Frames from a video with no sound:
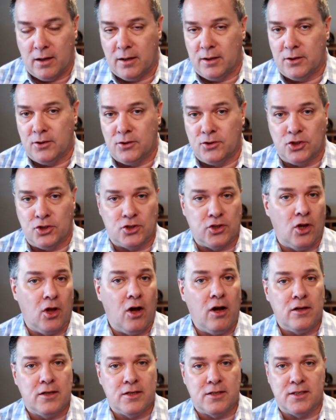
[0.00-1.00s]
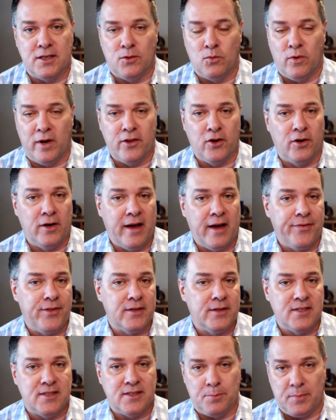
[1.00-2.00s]
just lost in whether or not
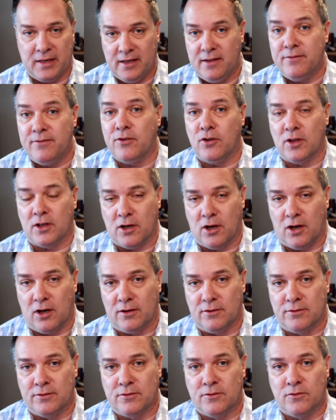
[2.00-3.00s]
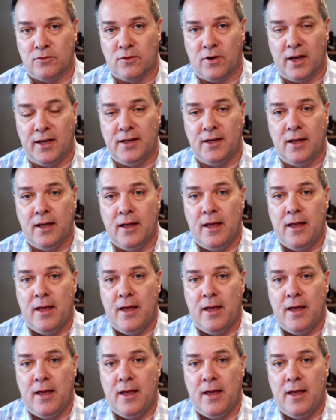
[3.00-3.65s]
this is meaningful at all, right?